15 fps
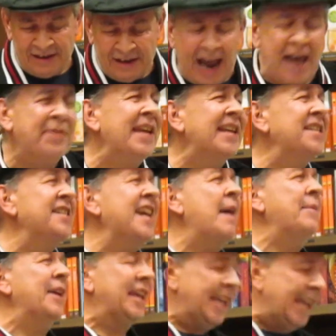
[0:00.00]
I think it's
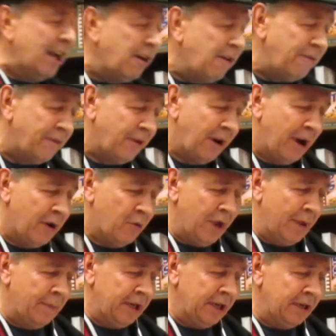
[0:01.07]
time to kill for our
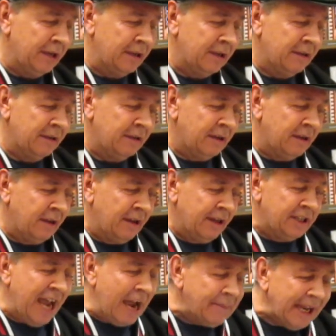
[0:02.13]
women.
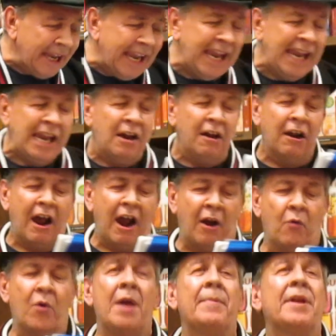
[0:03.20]
Time to heal
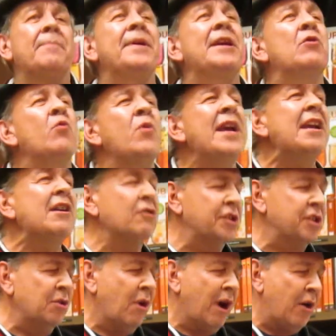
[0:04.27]
our women, be real
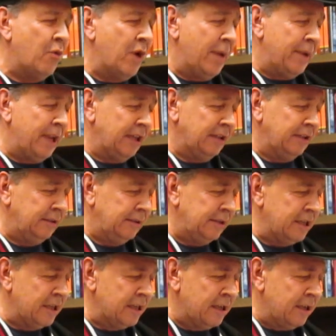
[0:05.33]
to our women.
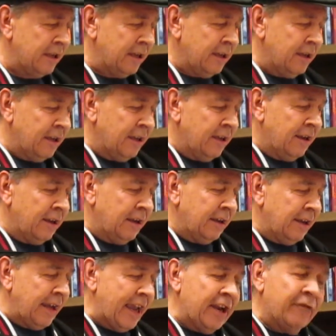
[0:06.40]

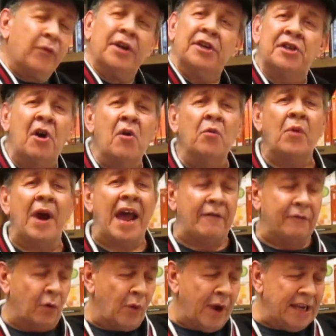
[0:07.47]
And if we don't, we'll
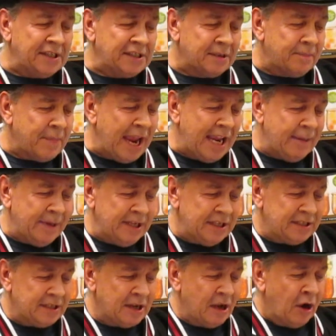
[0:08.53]
have a race of
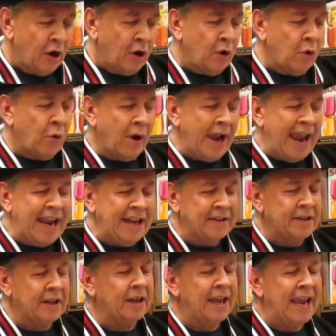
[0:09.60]
babies who will hate
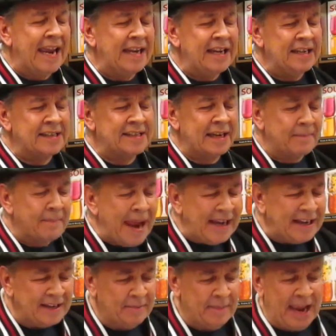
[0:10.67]
the ladies that
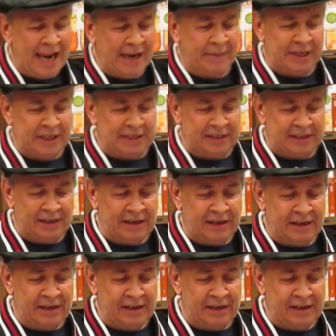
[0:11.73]
make the babies.